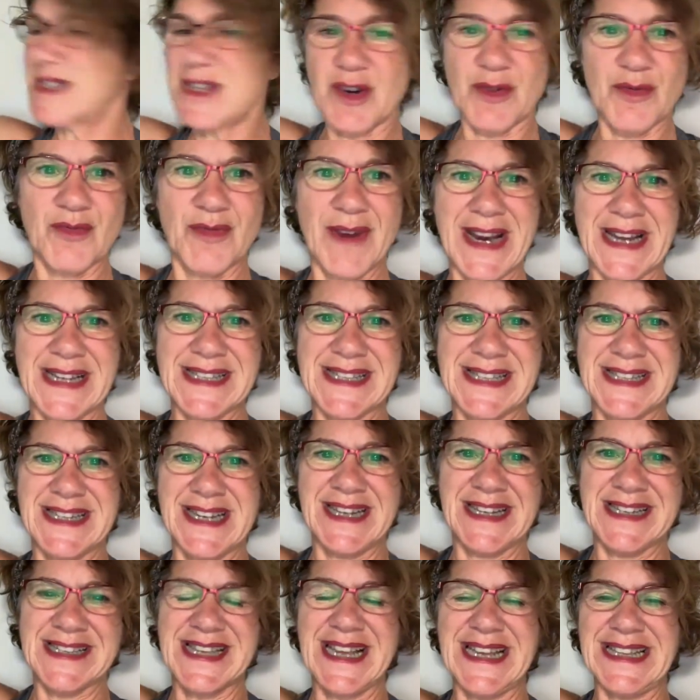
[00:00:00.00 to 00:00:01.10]
wrist
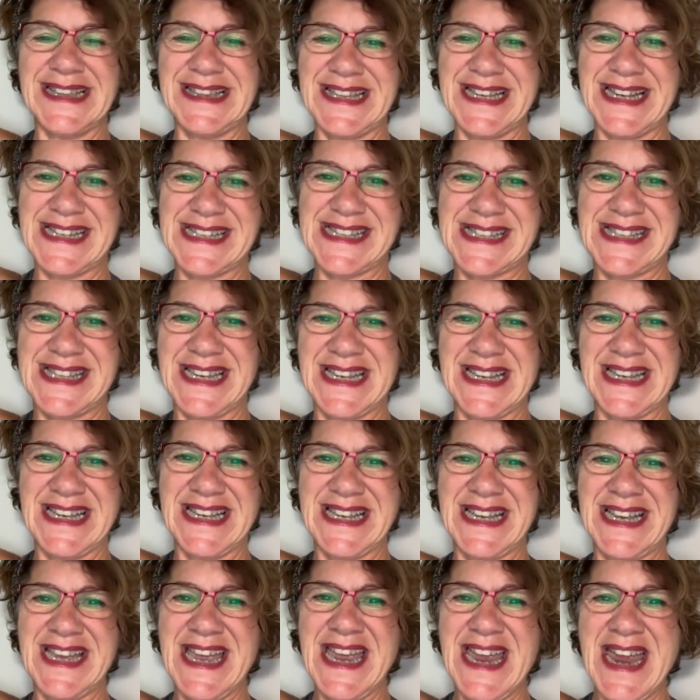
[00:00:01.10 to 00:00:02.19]
is like this,
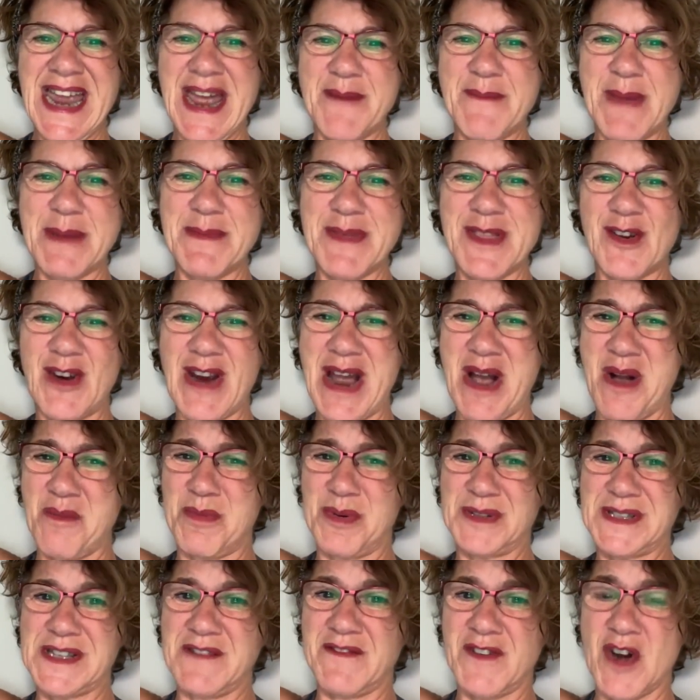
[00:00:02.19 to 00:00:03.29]
and maybe their
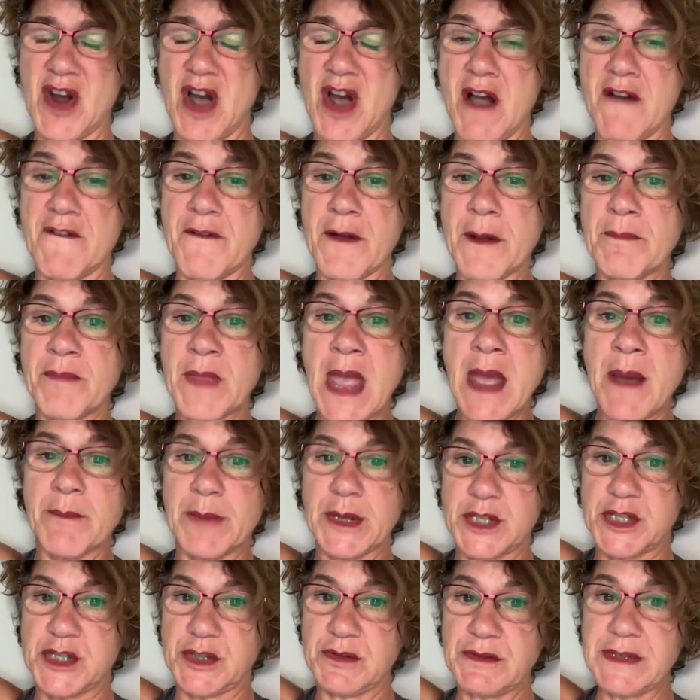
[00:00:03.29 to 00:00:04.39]
elbow's even off. But
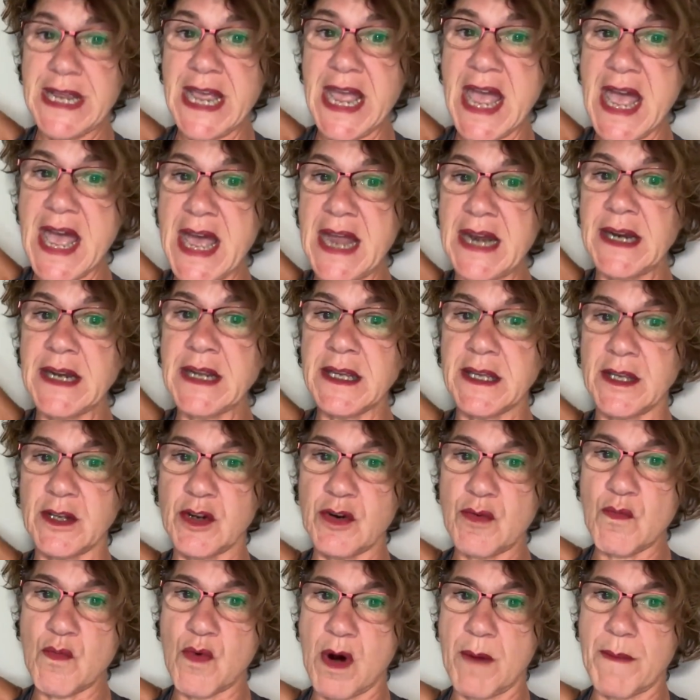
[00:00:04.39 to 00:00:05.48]
do 10 in your
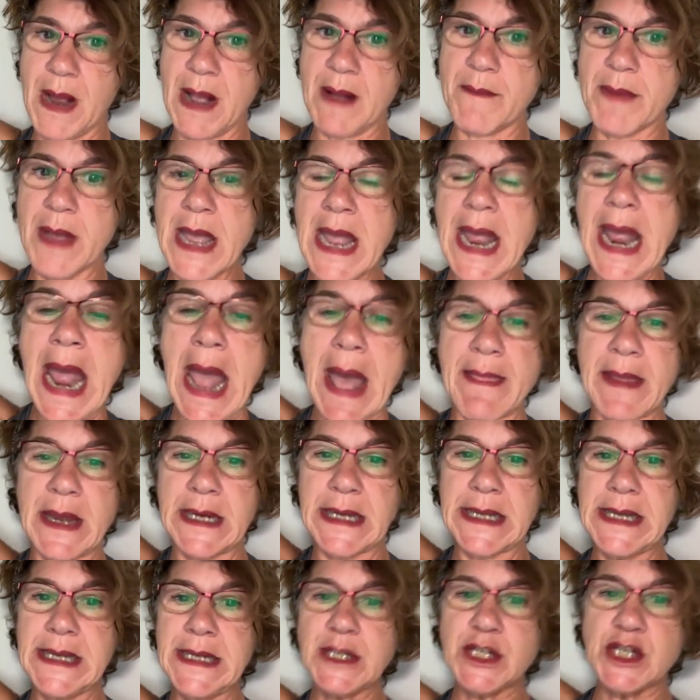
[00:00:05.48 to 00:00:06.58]
warm-up, and then
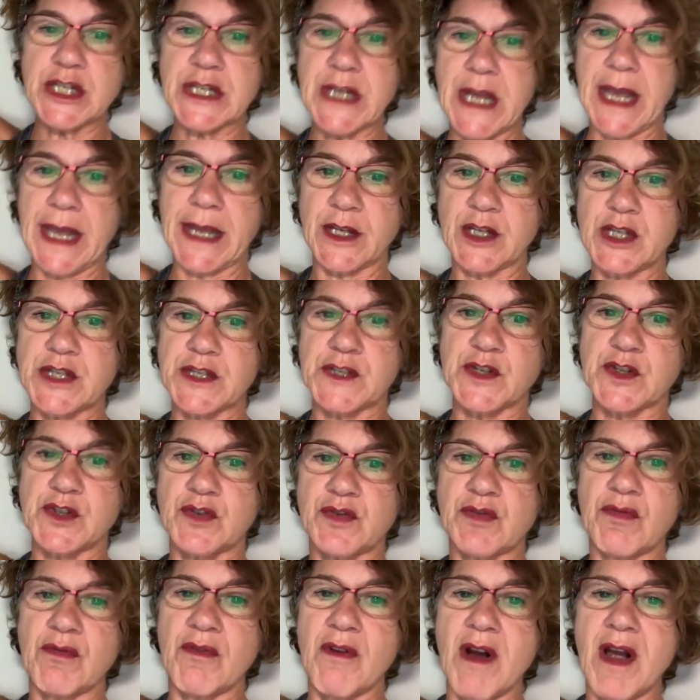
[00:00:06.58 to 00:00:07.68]
each day just
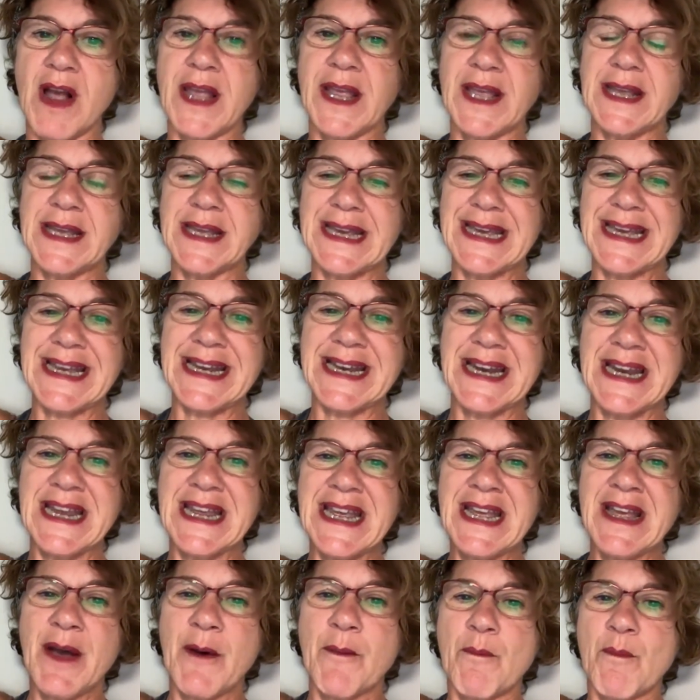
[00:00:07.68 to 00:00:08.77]
try and get
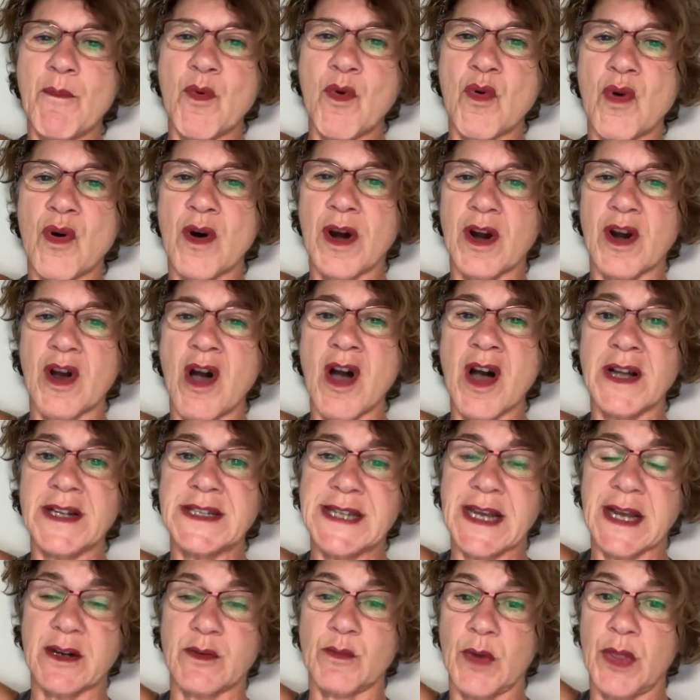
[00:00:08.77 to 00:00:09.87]
more
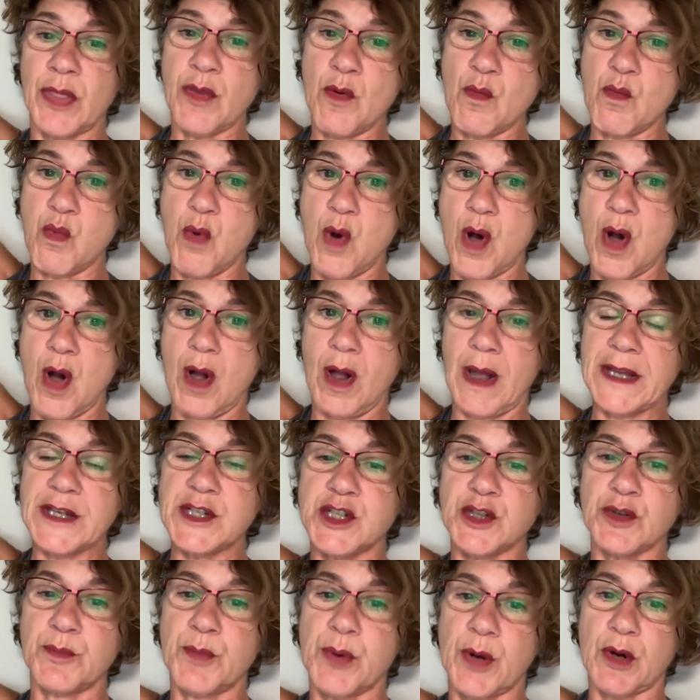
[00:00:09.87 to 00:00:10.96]
contact with the wall as
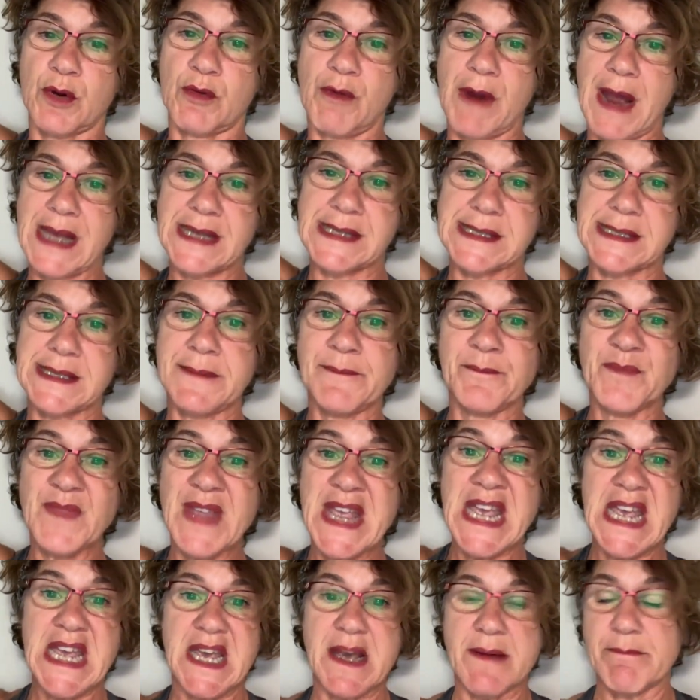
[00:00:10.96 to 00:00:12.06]
you progress.
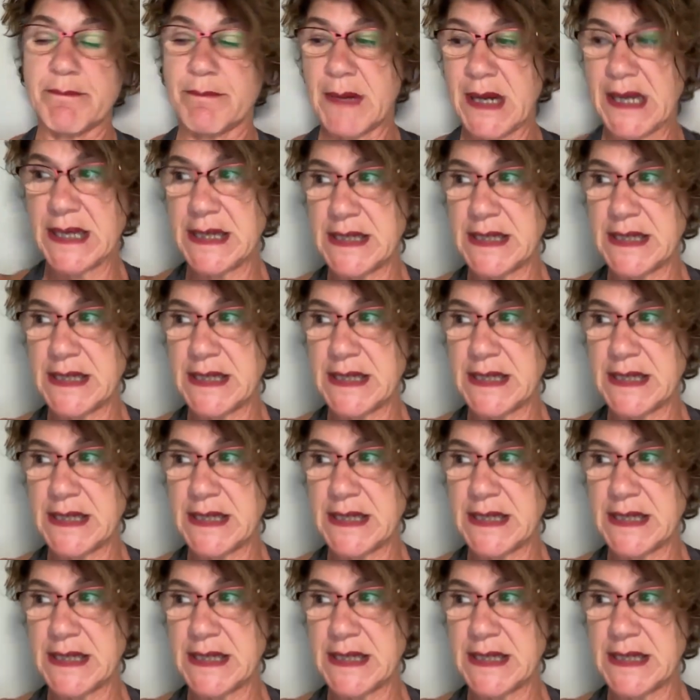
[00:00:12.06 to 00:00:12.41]
It might